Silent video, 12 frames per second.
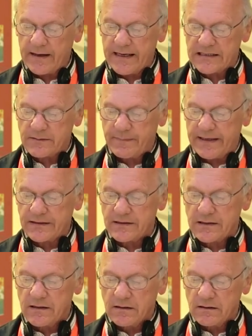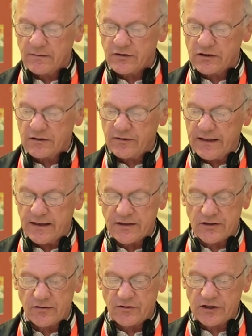aspects of Sharia
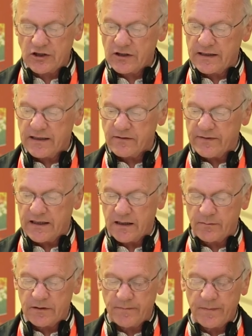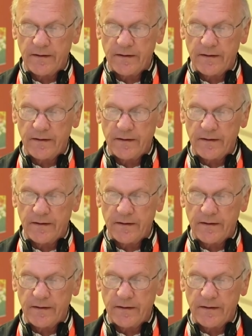as traditionally developed,